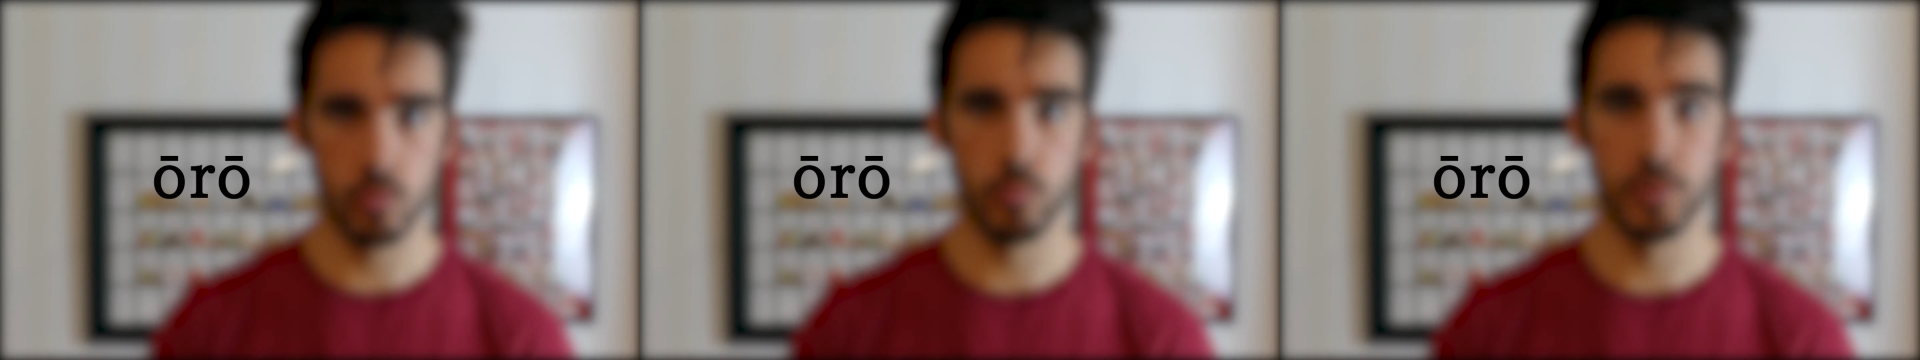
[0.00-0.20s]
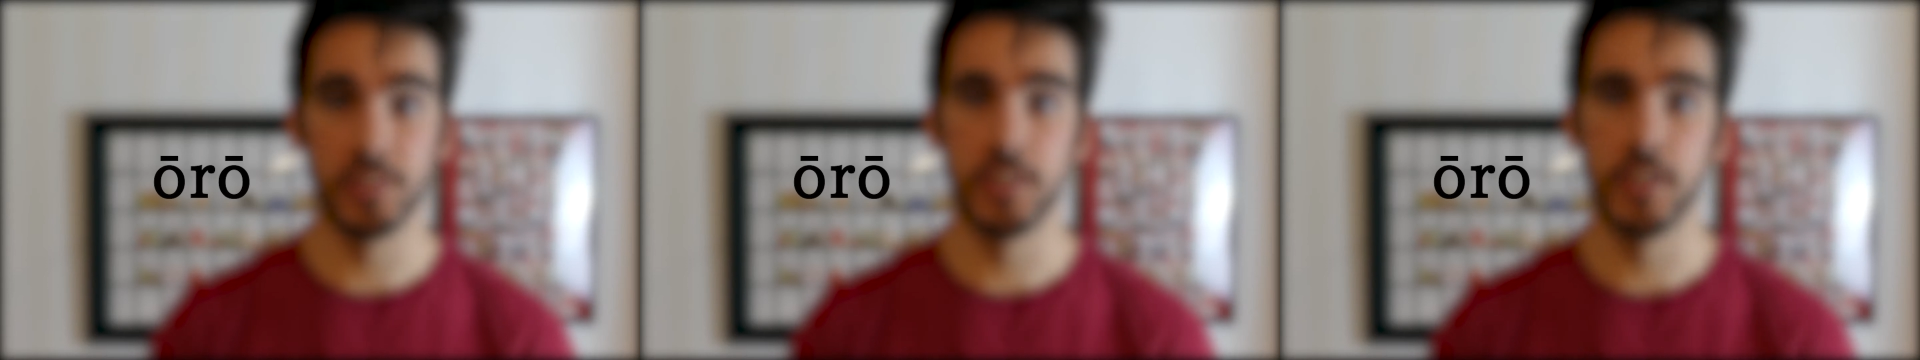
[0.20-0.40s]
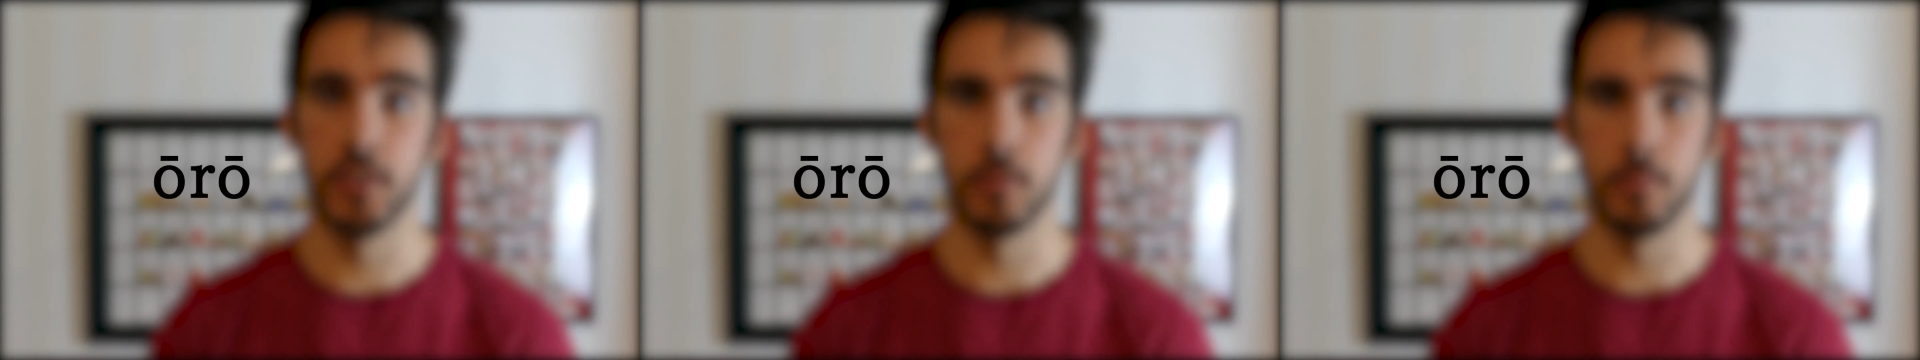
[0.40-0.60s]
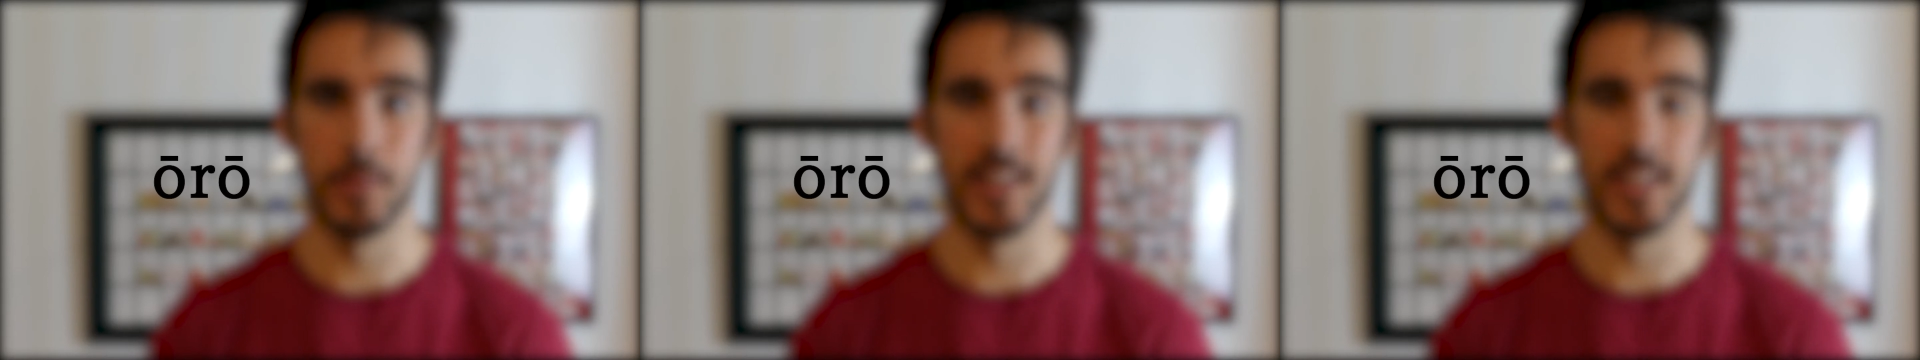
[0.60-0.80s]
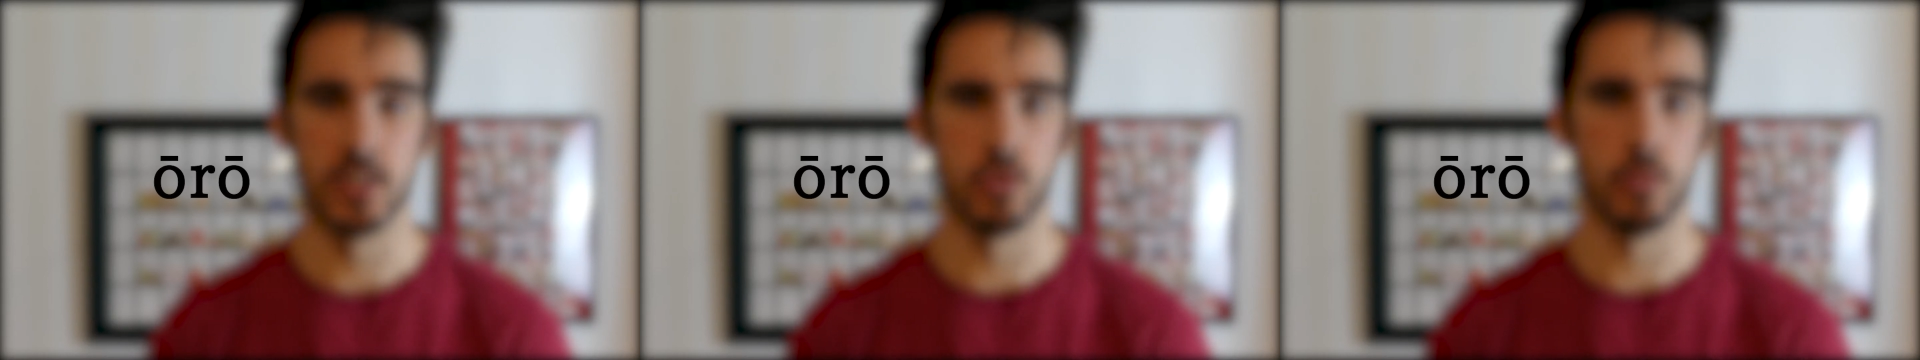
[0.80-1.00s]
which here
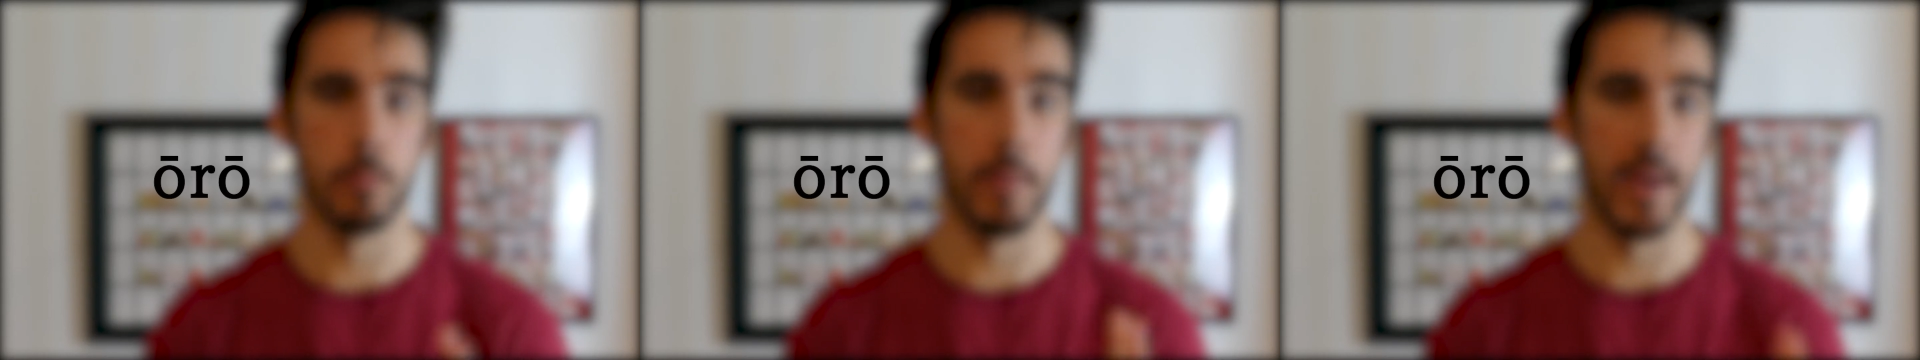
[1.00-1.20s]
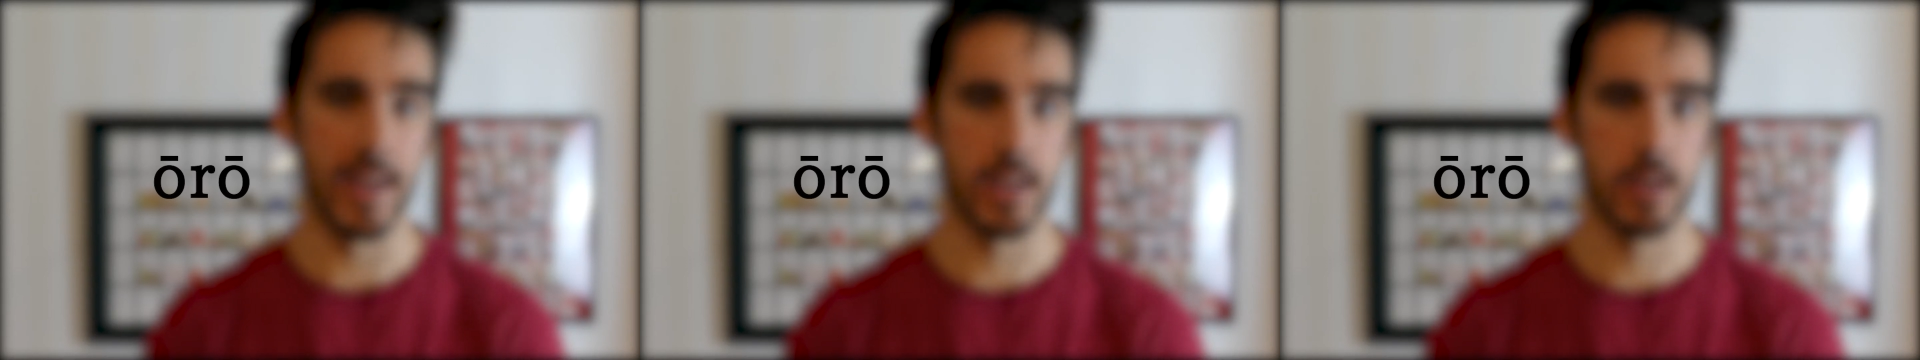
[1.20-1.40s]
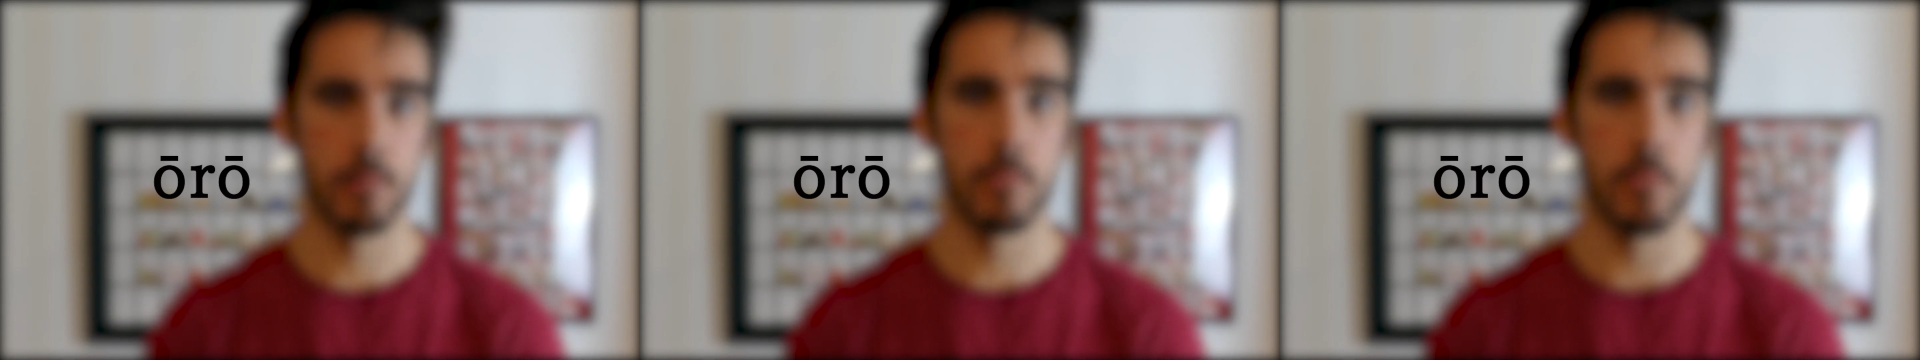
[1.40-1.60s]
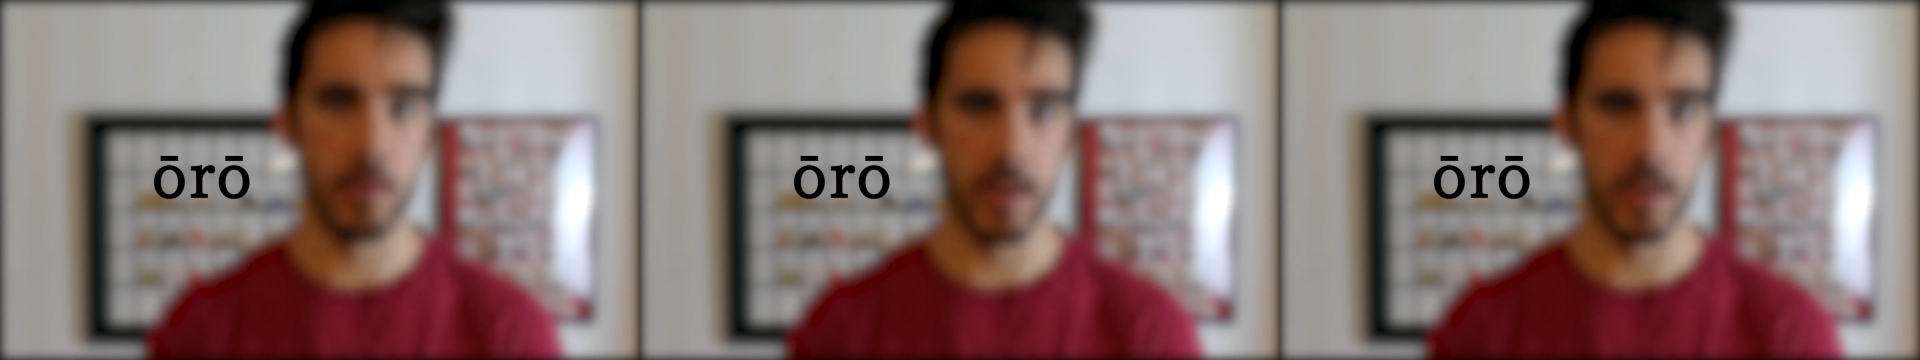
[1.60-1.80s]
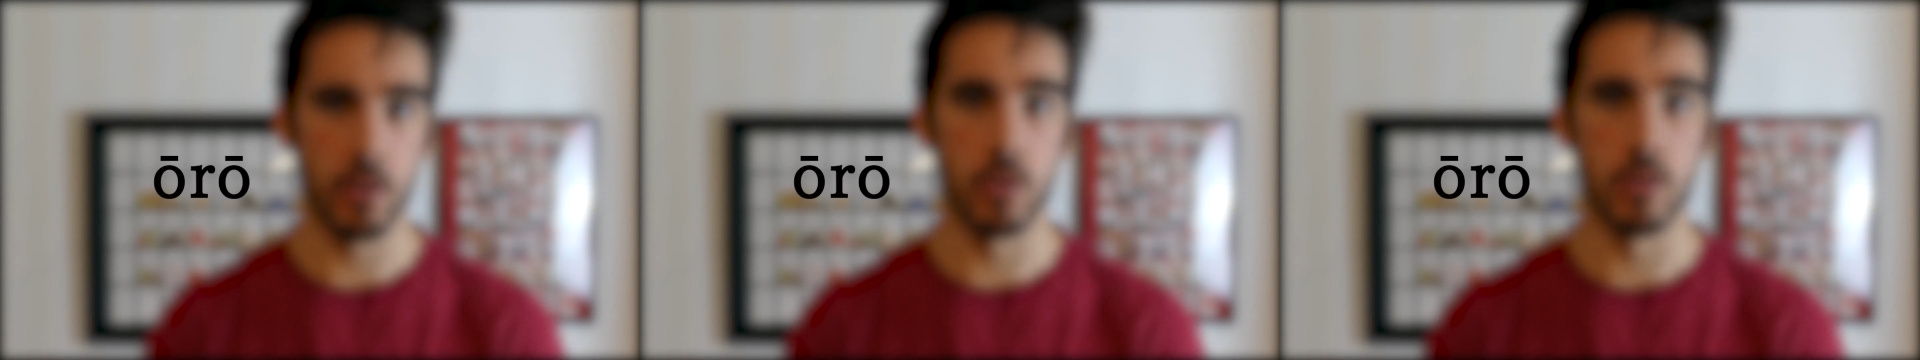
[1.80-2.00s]
means to beg,
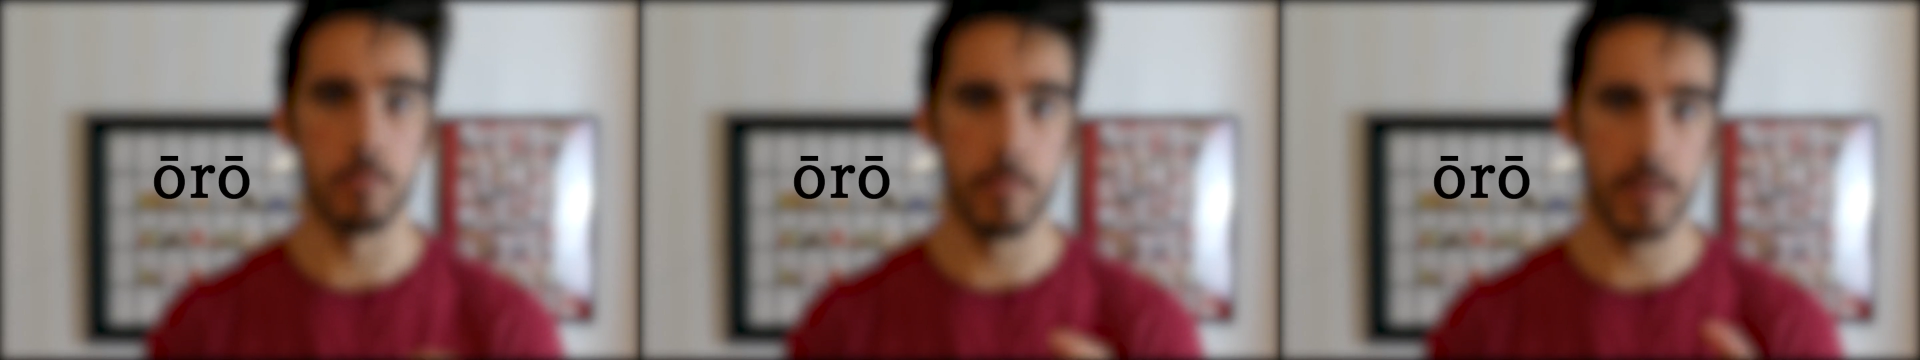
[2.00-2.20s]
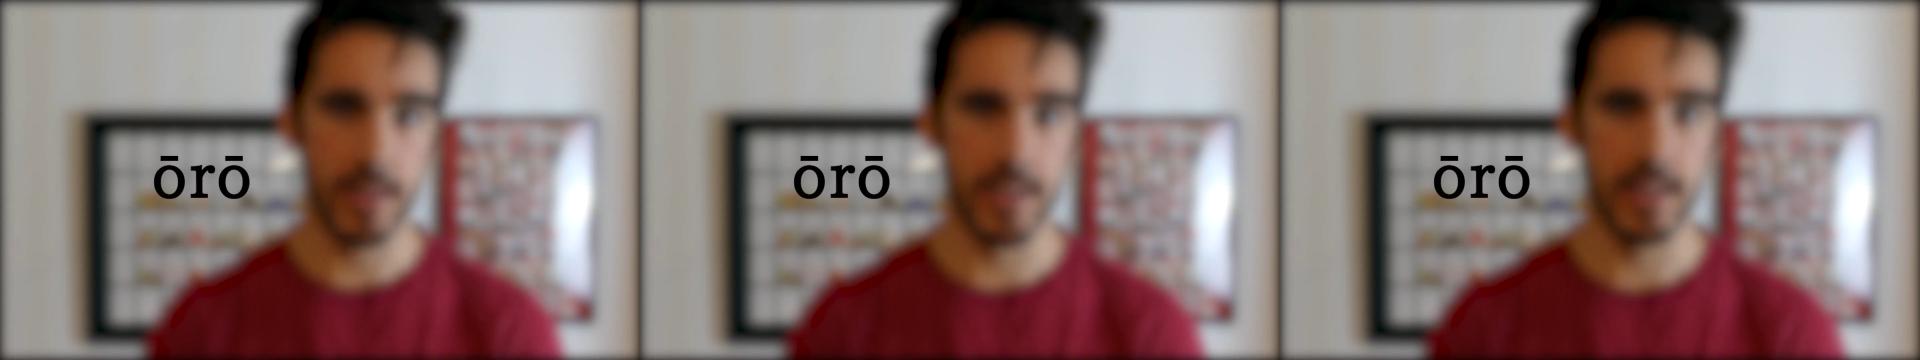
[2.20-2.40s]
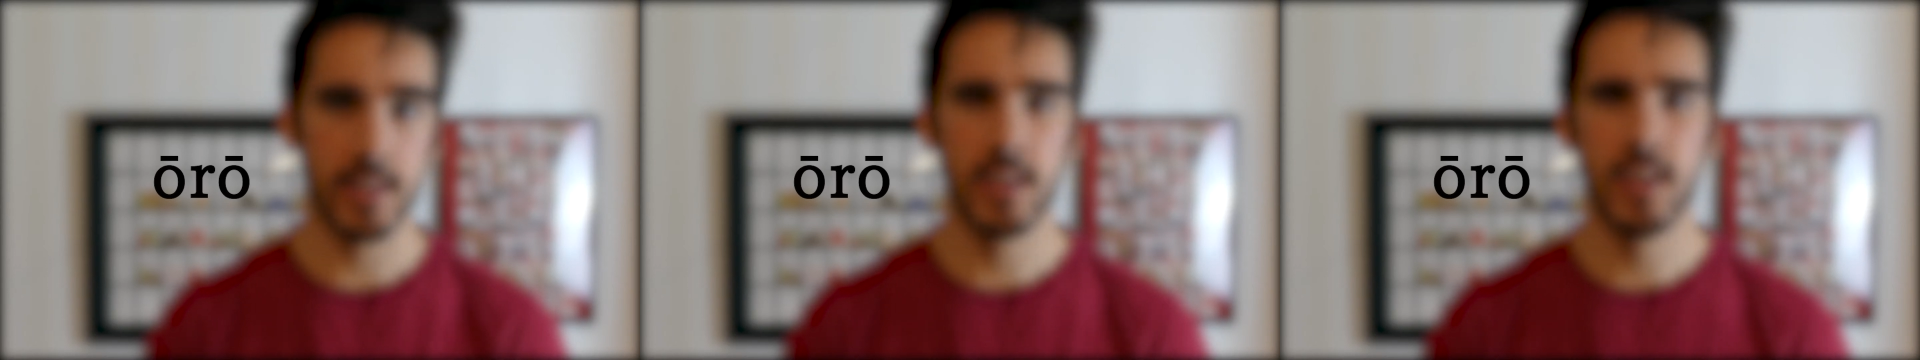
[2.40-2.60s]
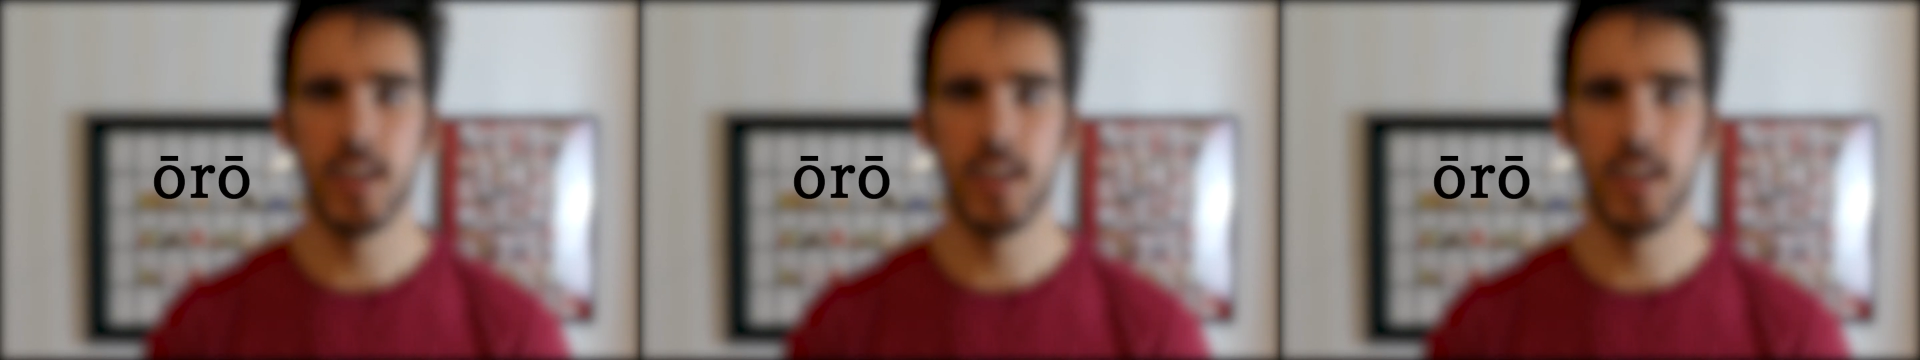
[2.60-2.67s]
pray or plead,